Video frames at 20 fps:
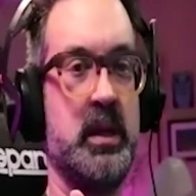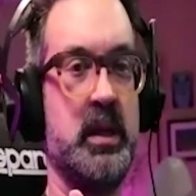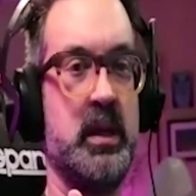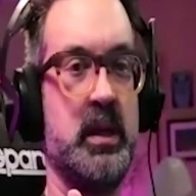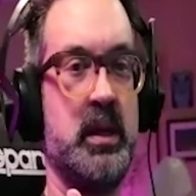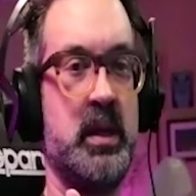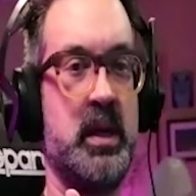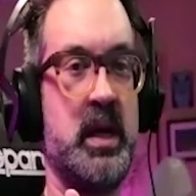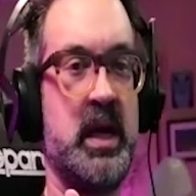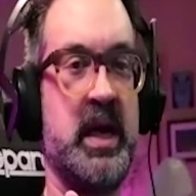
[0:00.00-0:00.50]

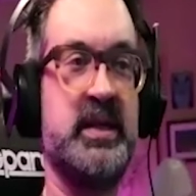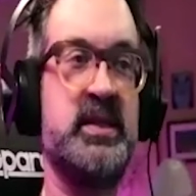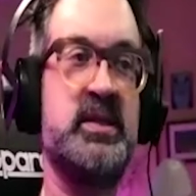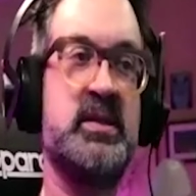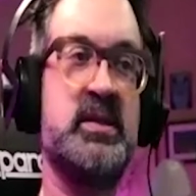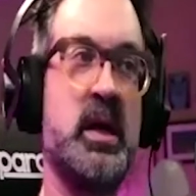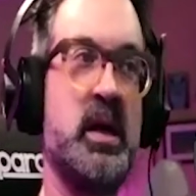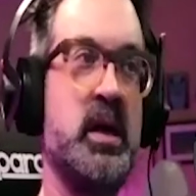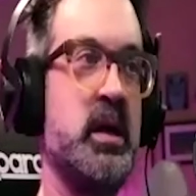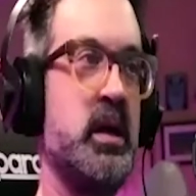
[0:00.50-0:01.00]
I
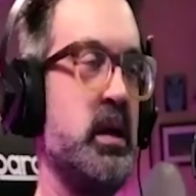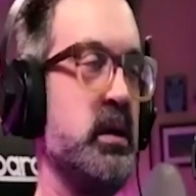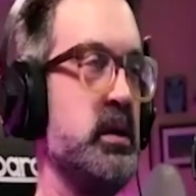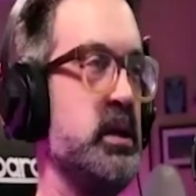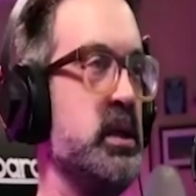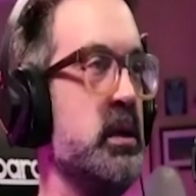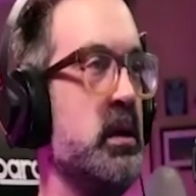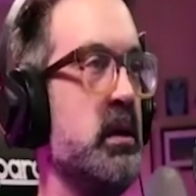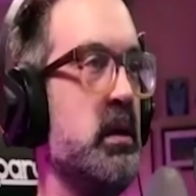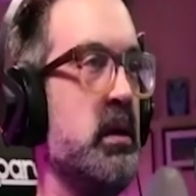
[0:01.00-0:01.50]
saw, you
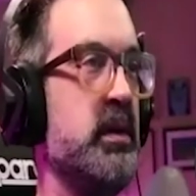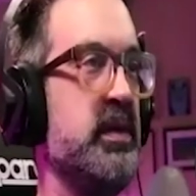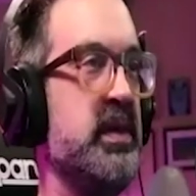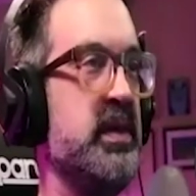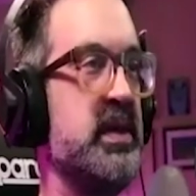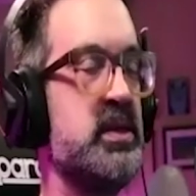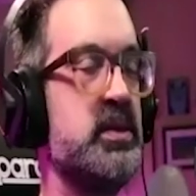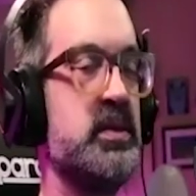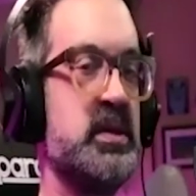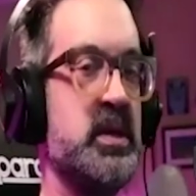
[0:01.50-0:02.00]
know, this
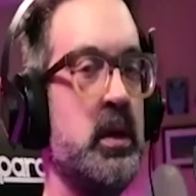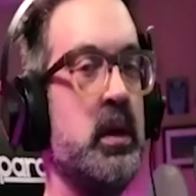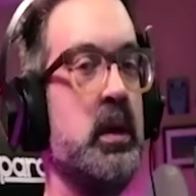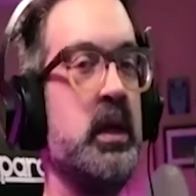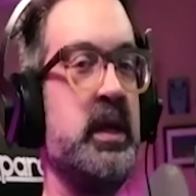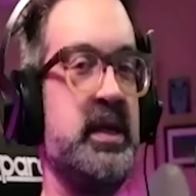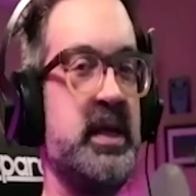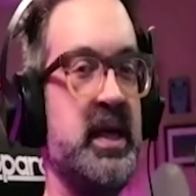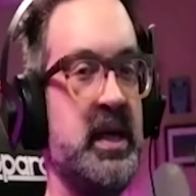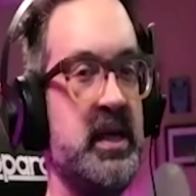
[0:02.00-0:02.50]
was early
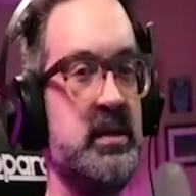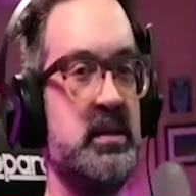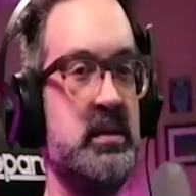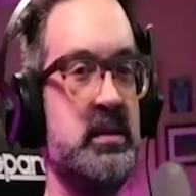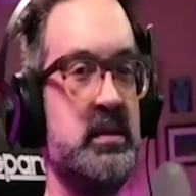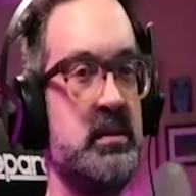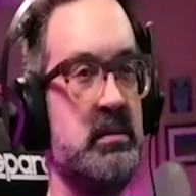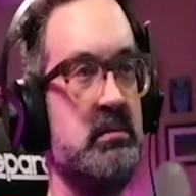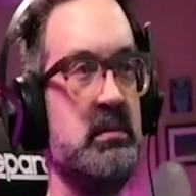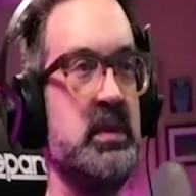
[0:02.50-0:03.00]

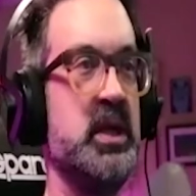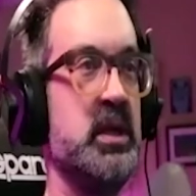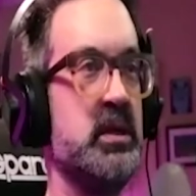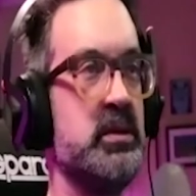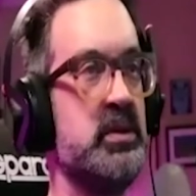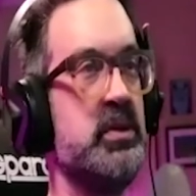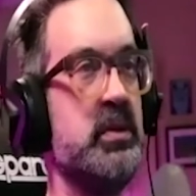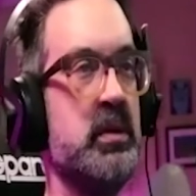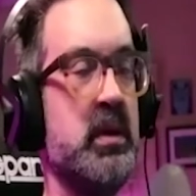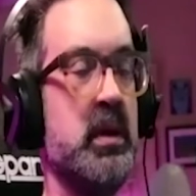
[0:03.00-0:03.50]
days, you know,
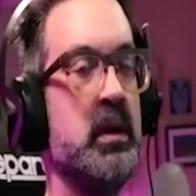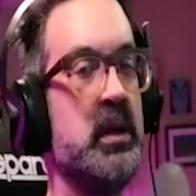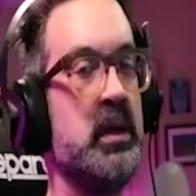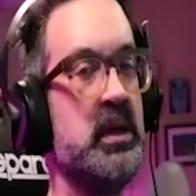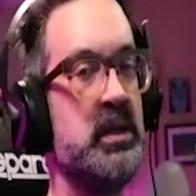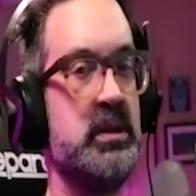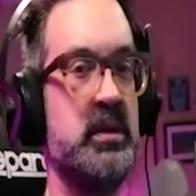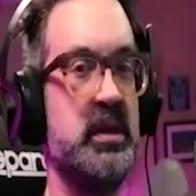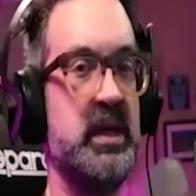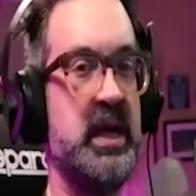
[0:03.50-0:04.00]
two early
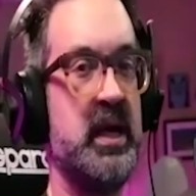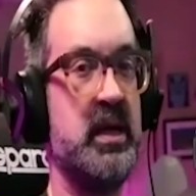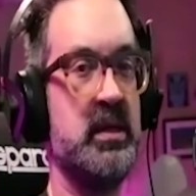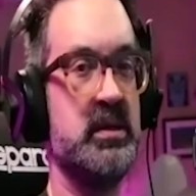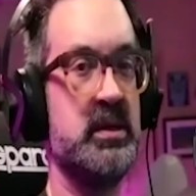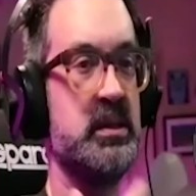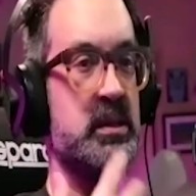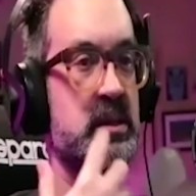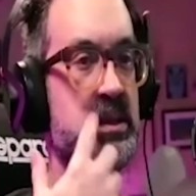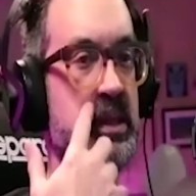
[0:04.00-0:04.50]
two
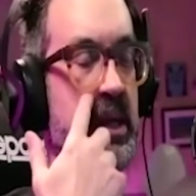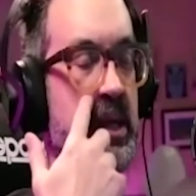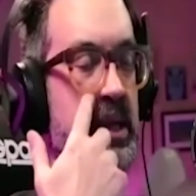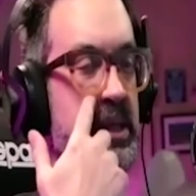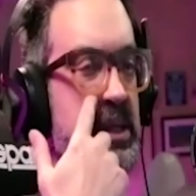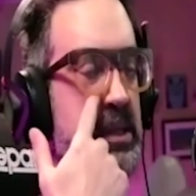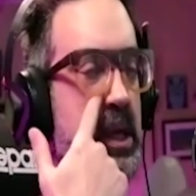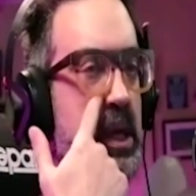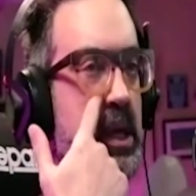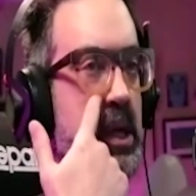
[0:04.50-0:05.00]
thousands. And I
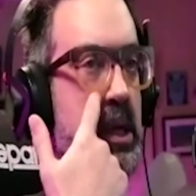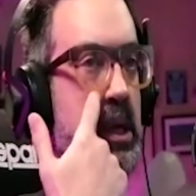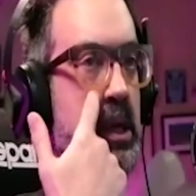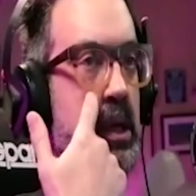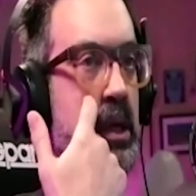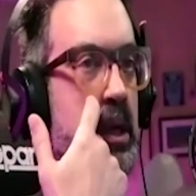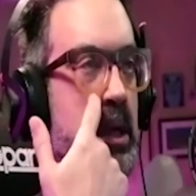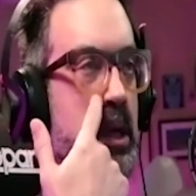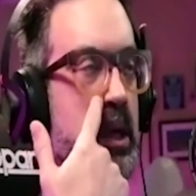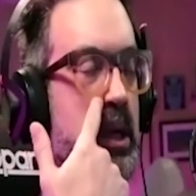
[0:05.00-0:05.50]
saw
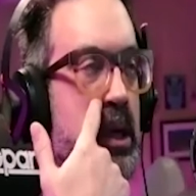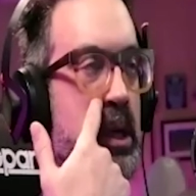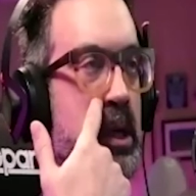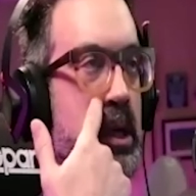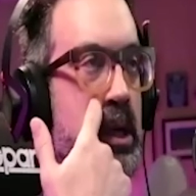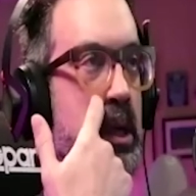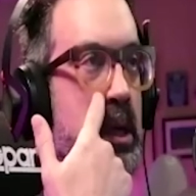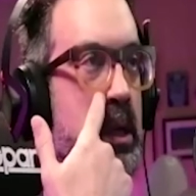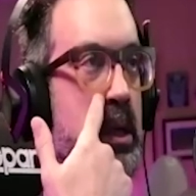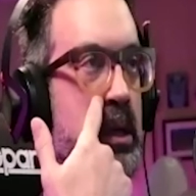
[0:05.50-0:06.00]

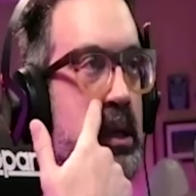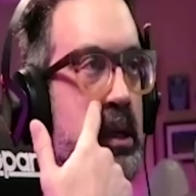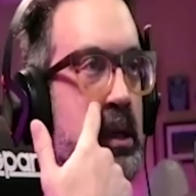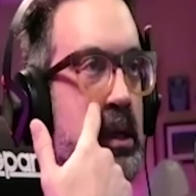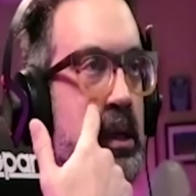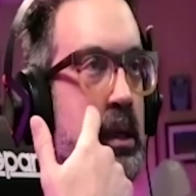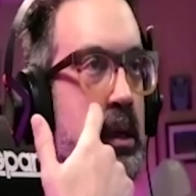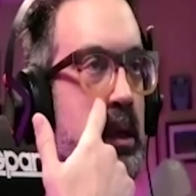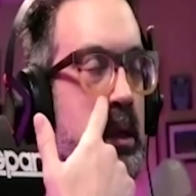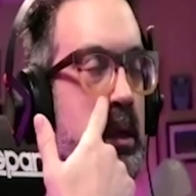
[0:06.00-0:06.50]
uh,
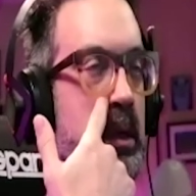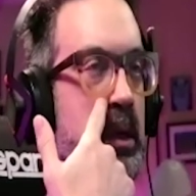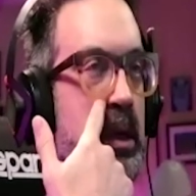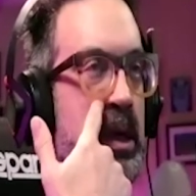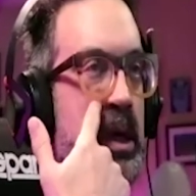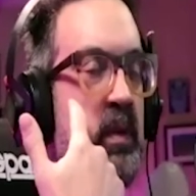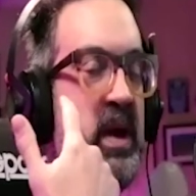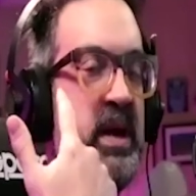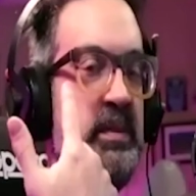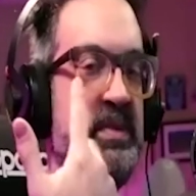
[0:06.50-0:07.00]
a
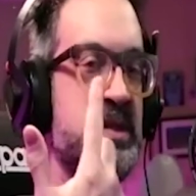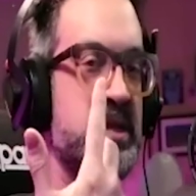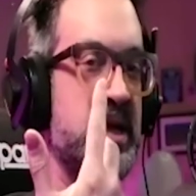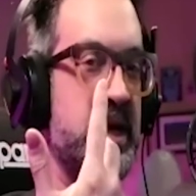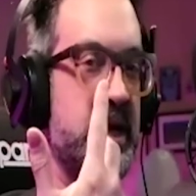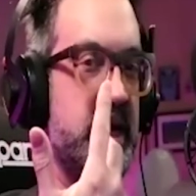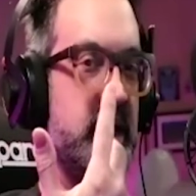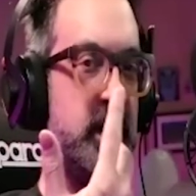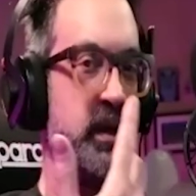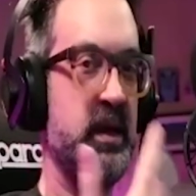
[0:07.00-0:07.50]

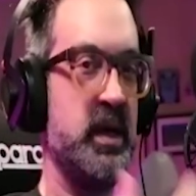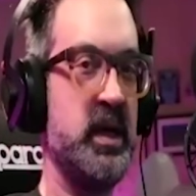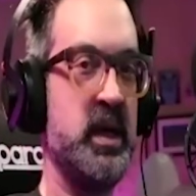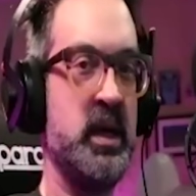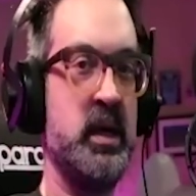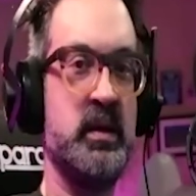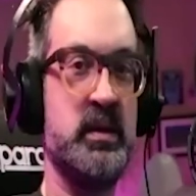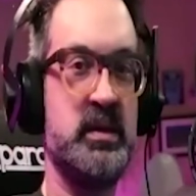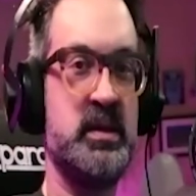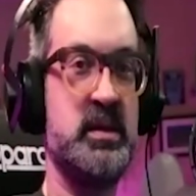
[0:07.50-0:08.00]
website and I
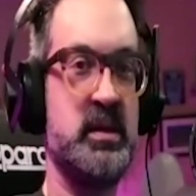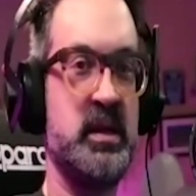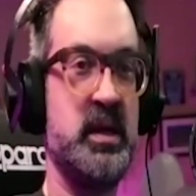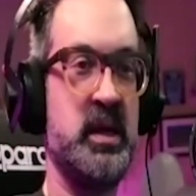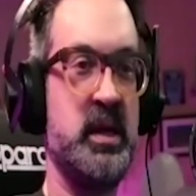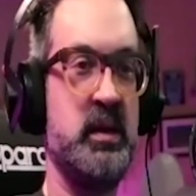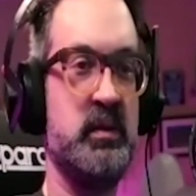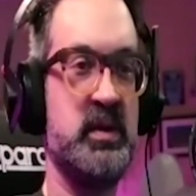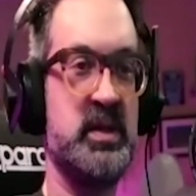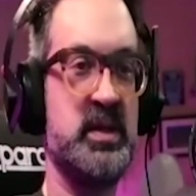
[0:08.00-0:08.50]
was, and it
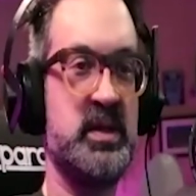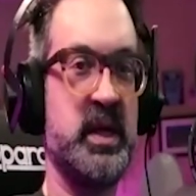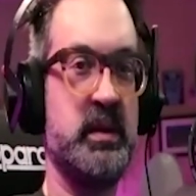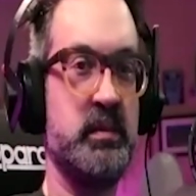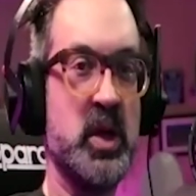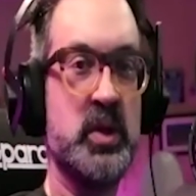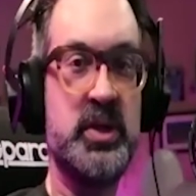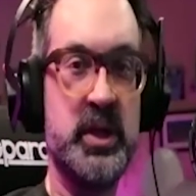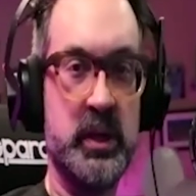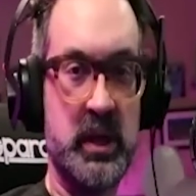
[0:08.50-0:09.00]
was like
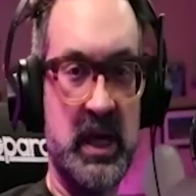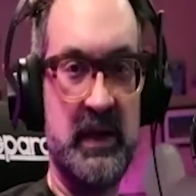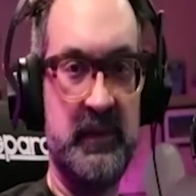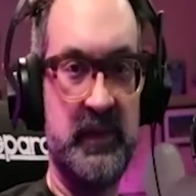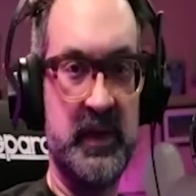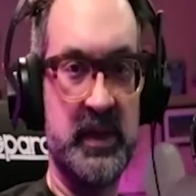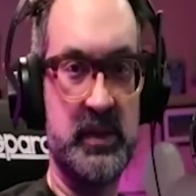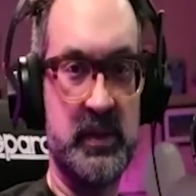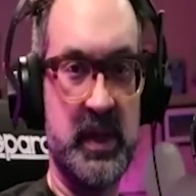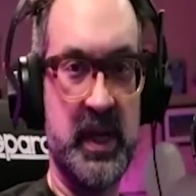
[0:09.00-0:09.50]
motion
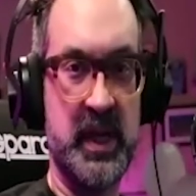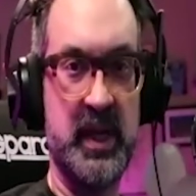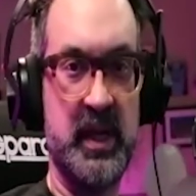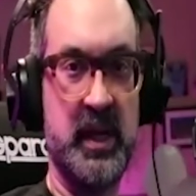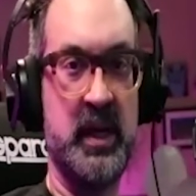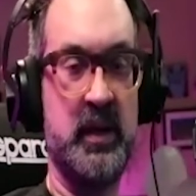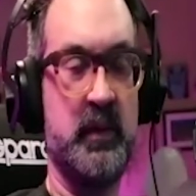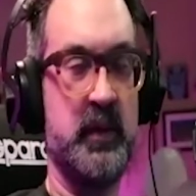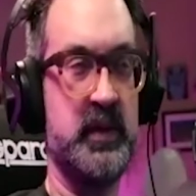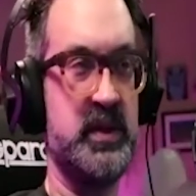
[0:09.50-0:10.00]
graphics, right? And I
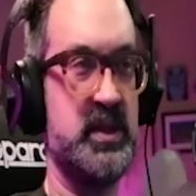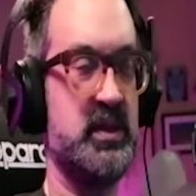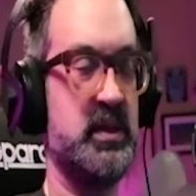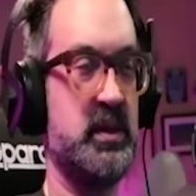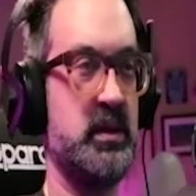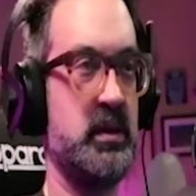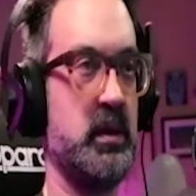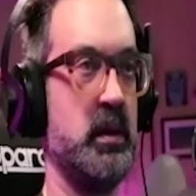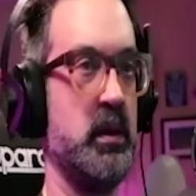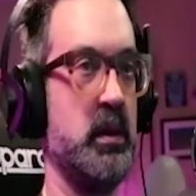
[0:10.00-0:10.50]
was
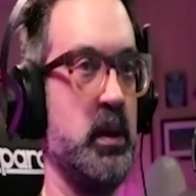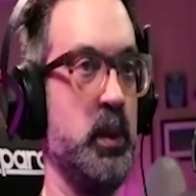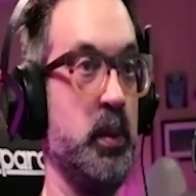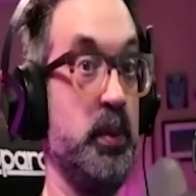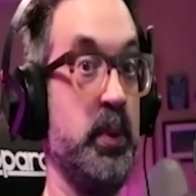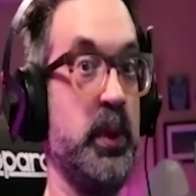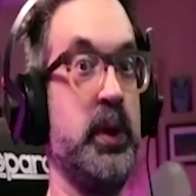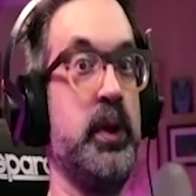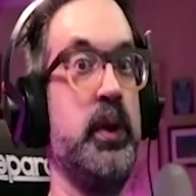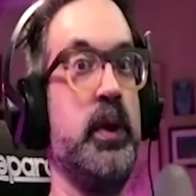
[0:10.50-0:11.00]

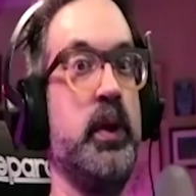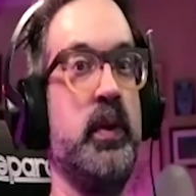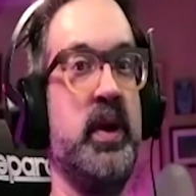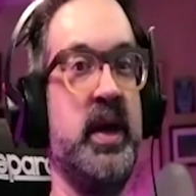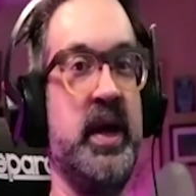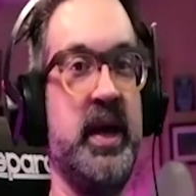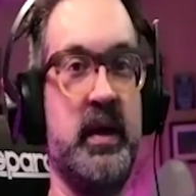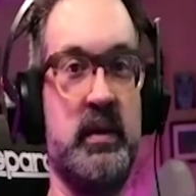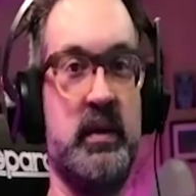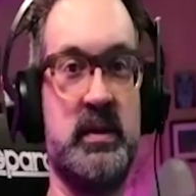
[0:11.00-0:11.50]
blown away.
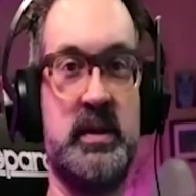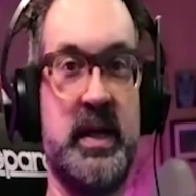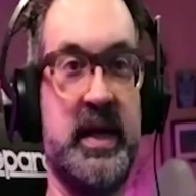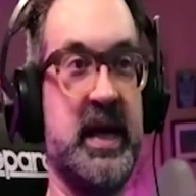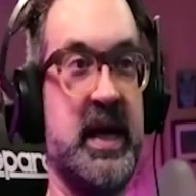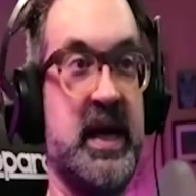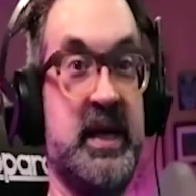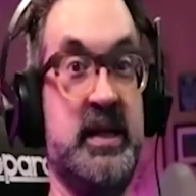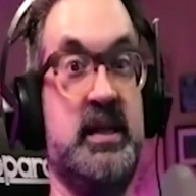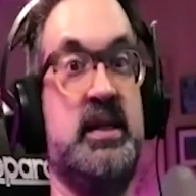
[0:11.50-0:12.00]
I was like,
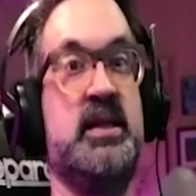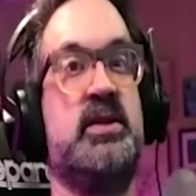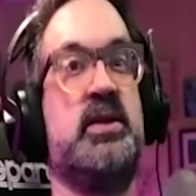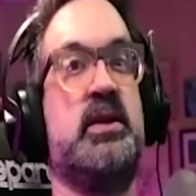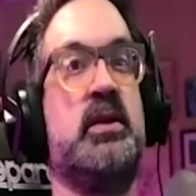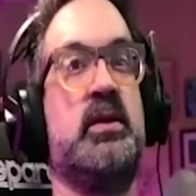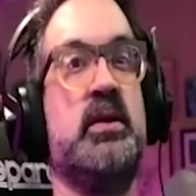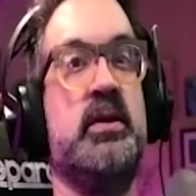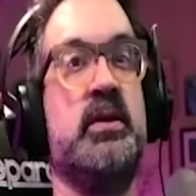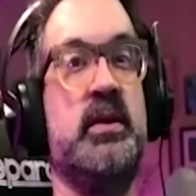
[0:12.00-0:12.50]
I need to
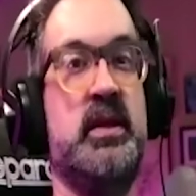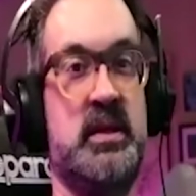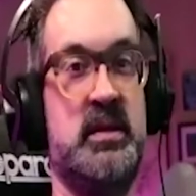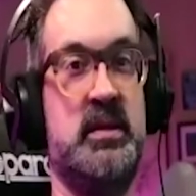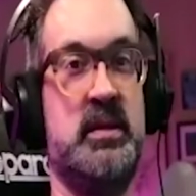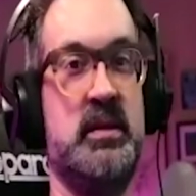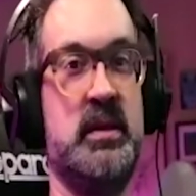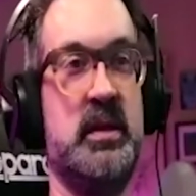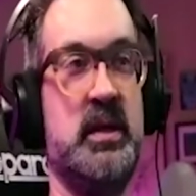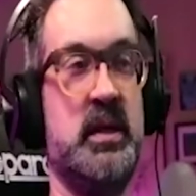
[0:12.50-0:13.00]
learn this.